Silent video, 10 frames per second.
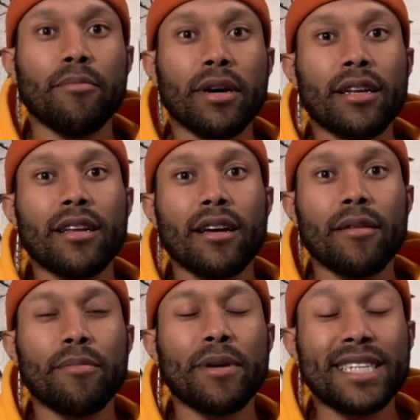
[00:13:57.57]
but
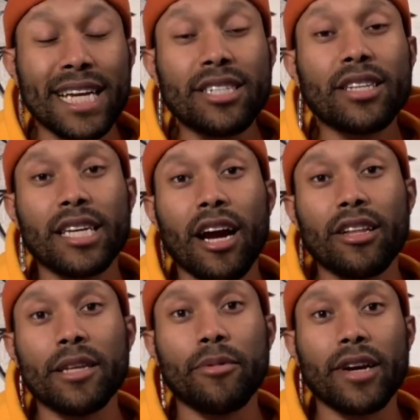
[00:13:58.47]
potentially
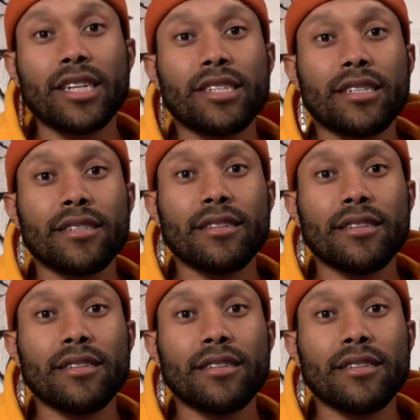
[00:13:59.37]
our liberation.